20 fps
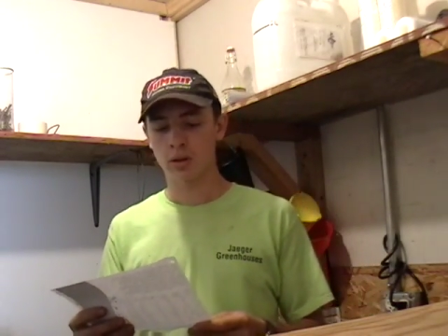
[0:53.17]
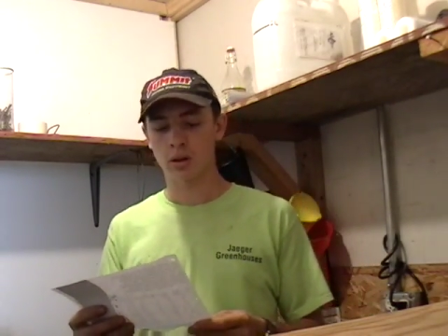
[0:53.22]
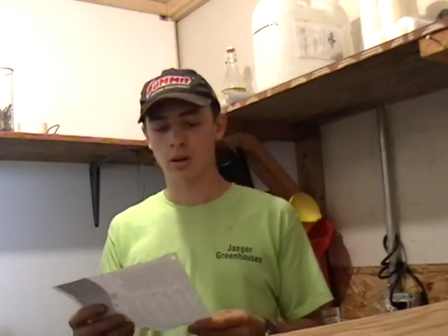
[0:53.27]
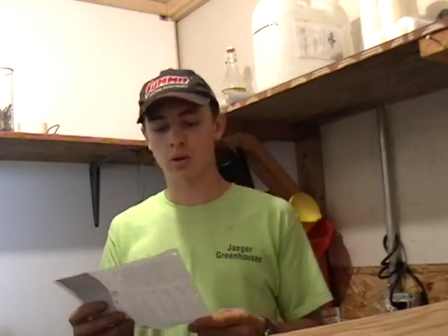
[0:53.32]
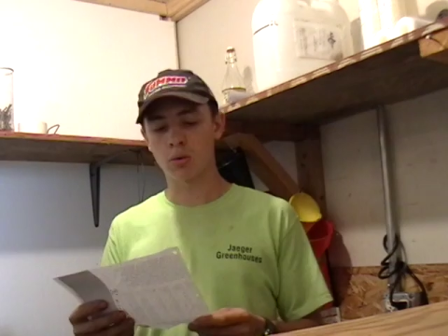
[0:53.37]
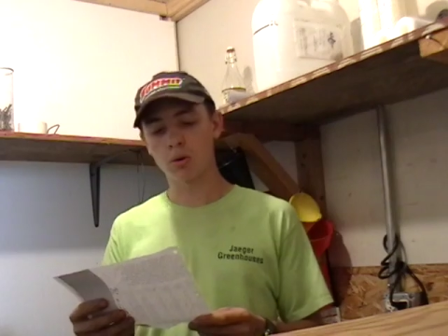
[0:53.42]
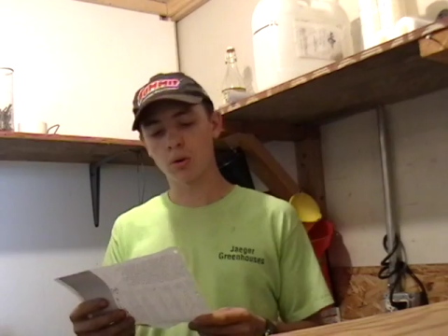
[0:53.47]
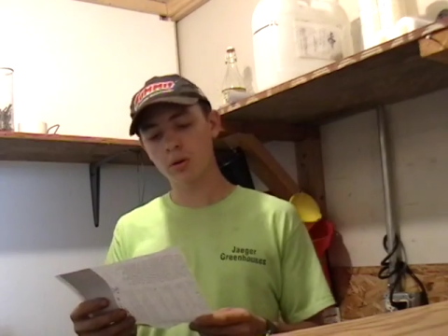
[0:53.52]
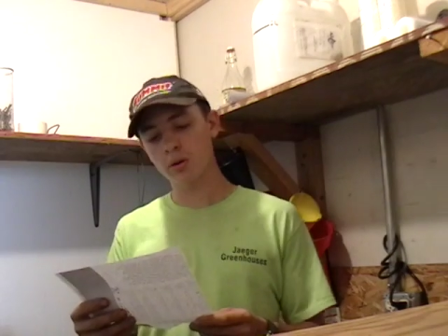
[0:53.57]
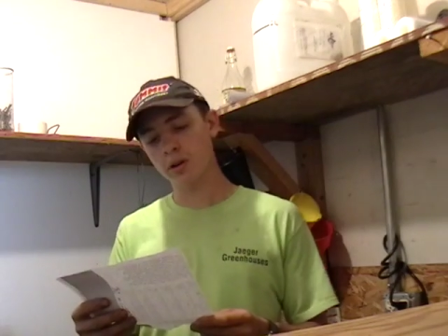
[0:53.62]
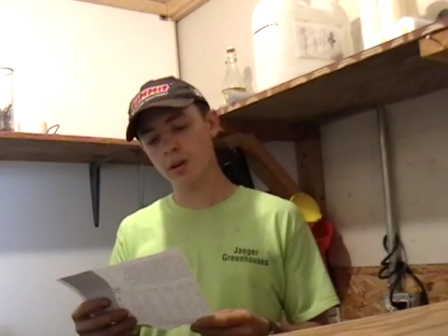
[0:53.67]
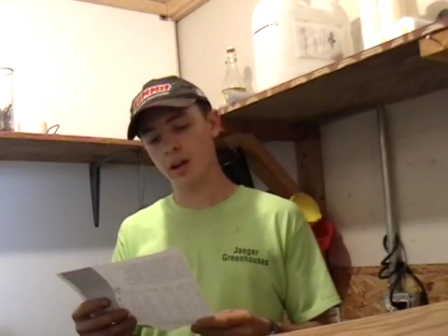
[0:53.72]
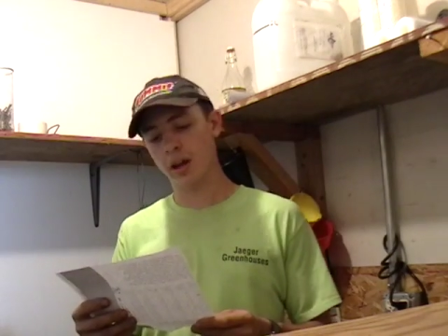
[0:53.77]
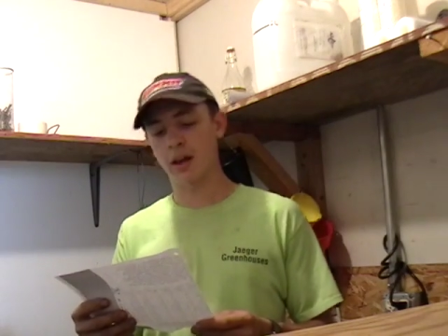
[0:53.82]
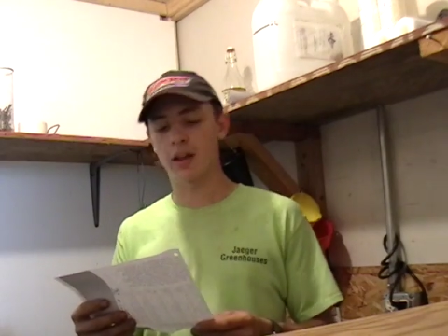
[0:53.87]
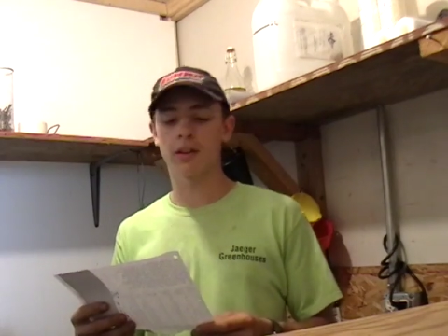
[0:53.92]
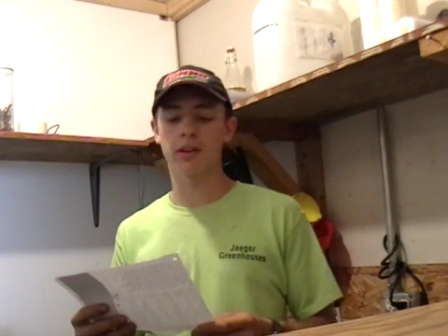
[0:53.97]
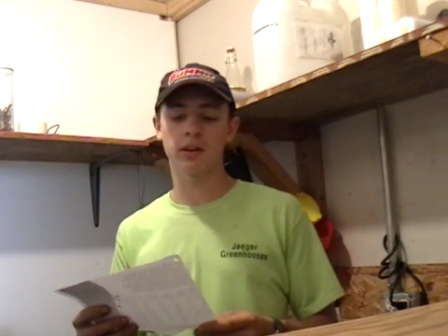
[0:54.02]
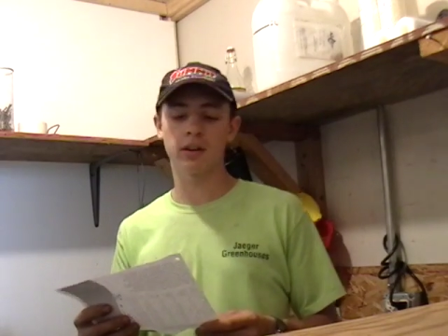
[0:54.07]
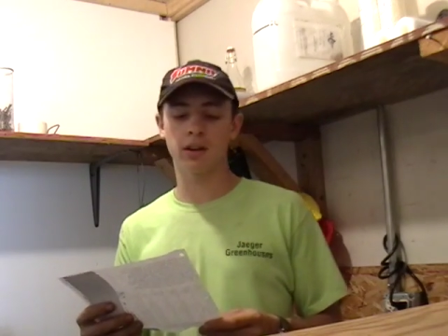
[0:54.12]
quarter
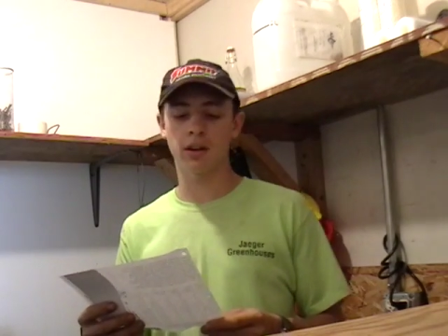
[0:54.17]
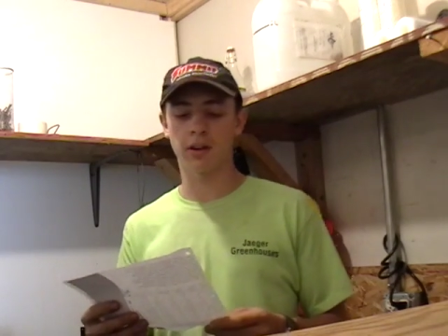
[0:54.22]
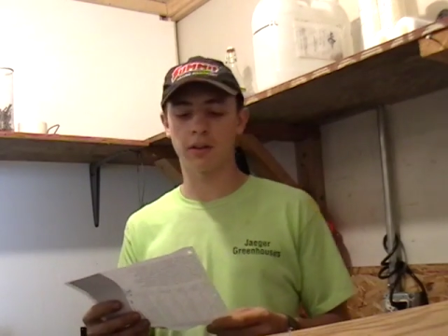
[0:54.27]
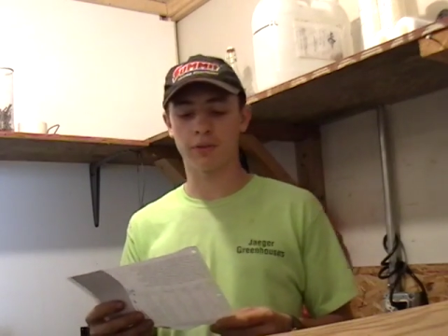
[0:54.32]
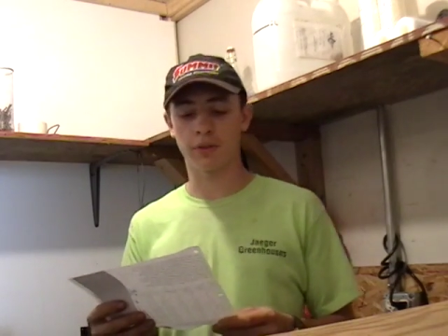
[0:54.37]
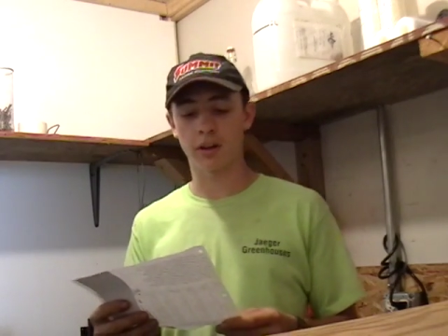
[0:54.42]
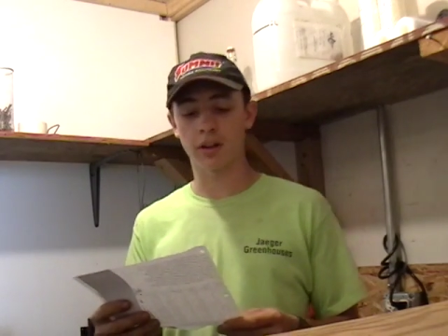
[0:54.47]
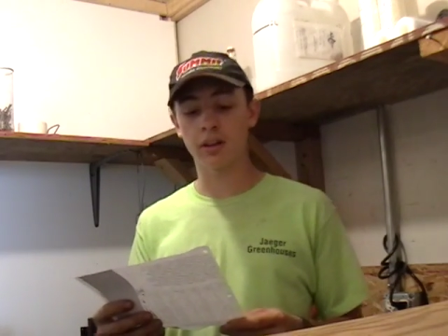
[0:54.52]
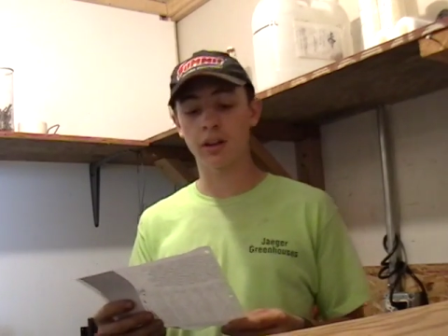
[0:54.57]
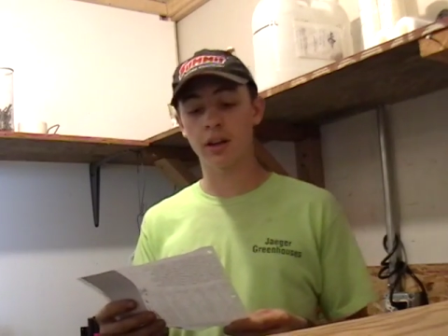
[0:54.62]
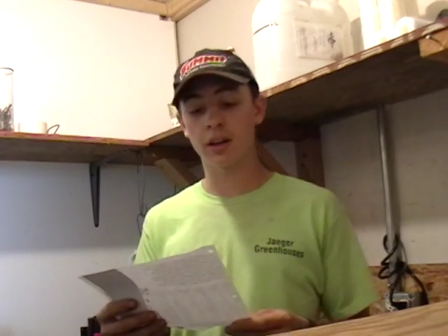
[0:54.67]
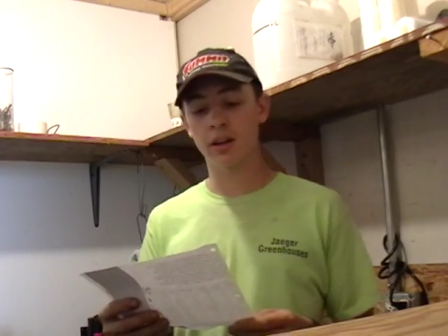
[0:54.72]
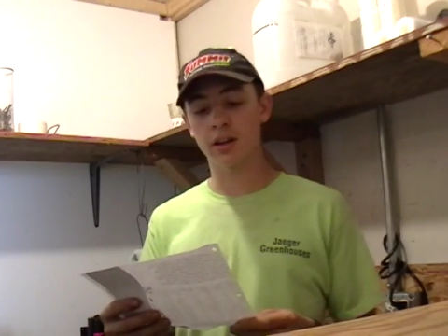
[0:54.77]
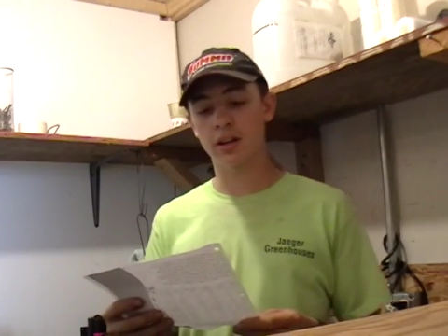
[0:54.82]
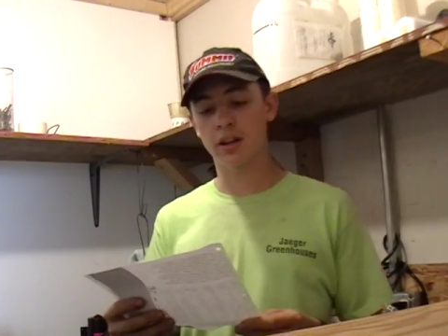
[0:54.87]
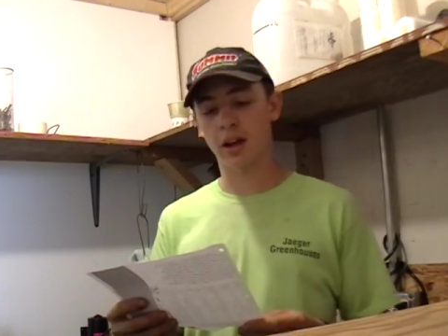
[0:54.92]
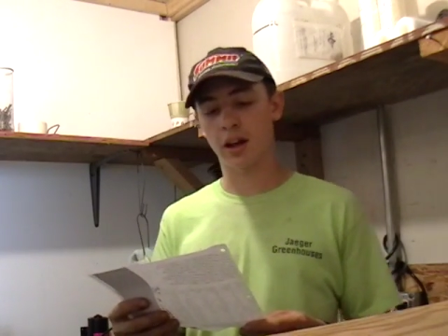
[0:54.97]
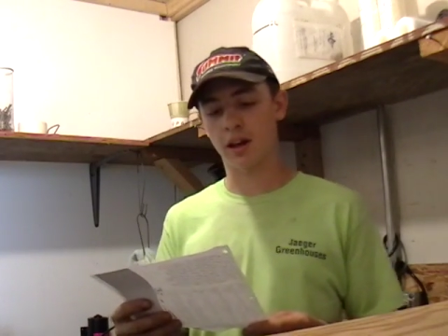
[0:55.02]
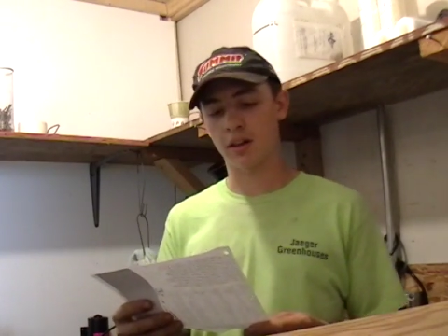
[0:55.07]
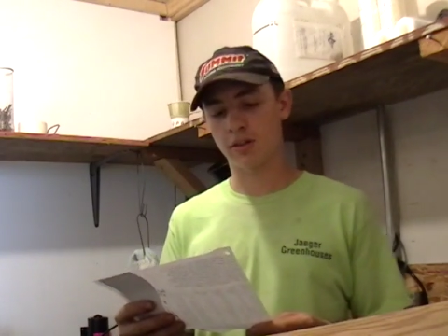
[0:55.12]
gallon of
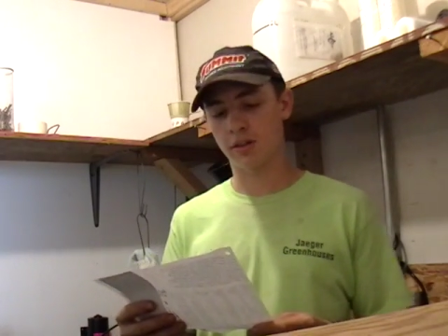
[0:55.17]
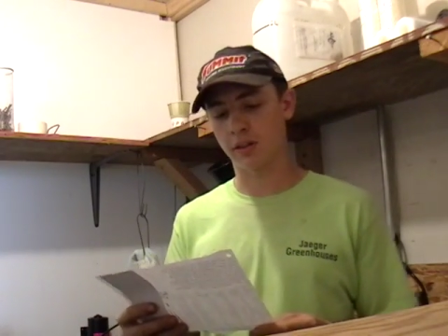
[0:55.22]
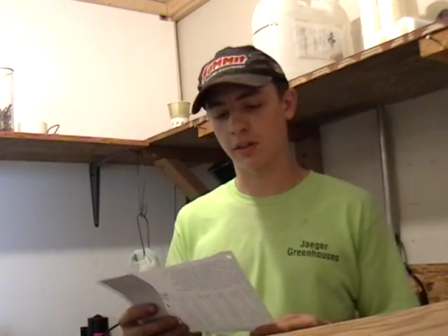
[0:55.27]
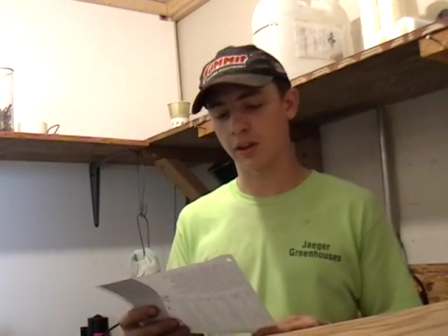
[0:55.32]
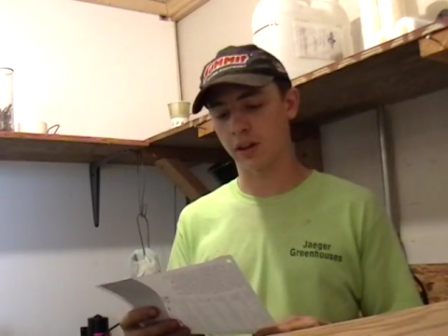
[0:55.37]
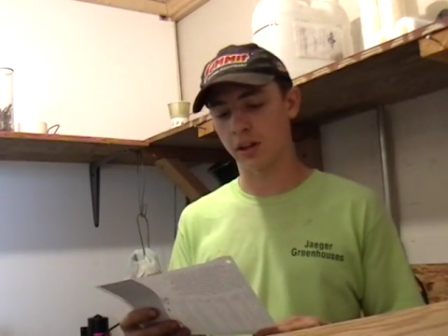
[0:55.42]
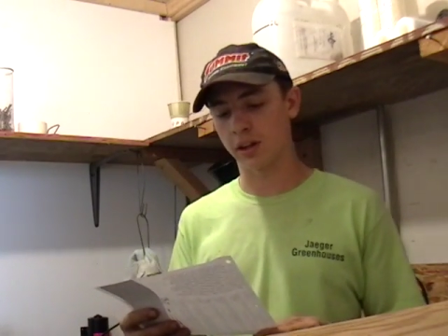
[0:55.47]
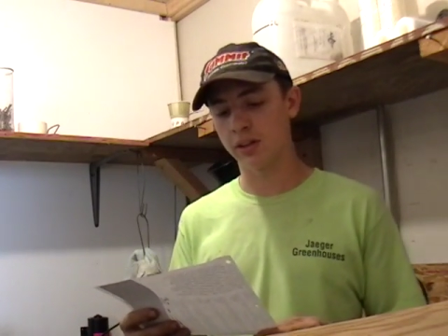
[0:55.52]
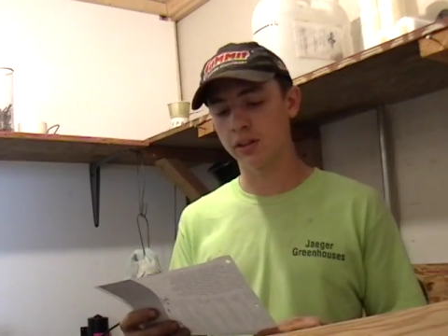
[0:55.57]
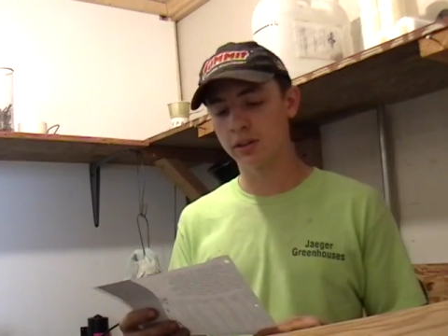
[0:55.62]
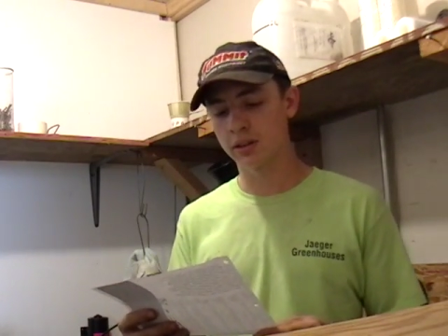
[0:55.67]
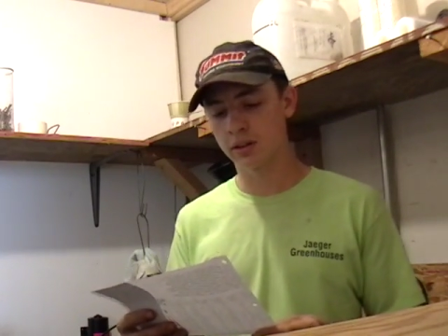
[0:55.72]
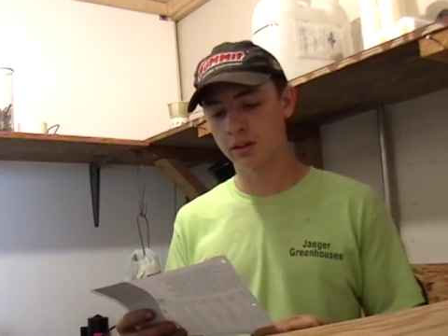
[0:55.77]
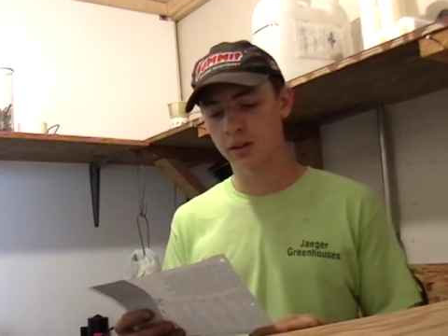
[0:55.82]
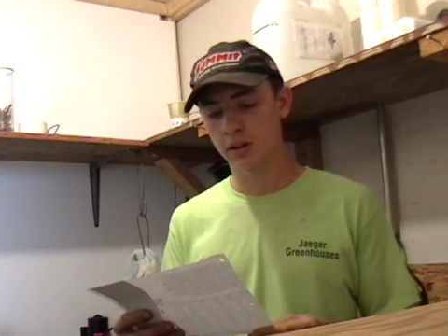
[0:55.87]
unleaded gasoline,